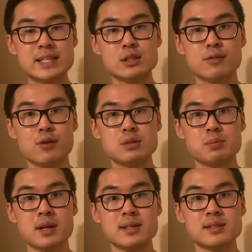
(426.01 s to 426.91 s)
in the first
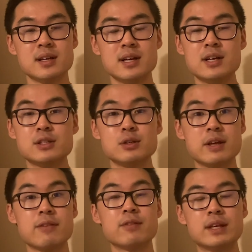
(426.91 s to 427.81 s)
place. So
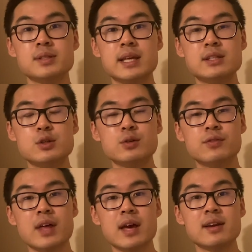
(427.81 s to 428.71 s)
definitely stay tuned for
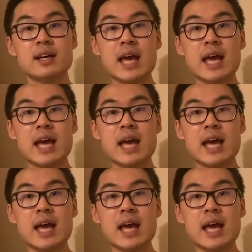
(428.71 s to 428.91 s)
that.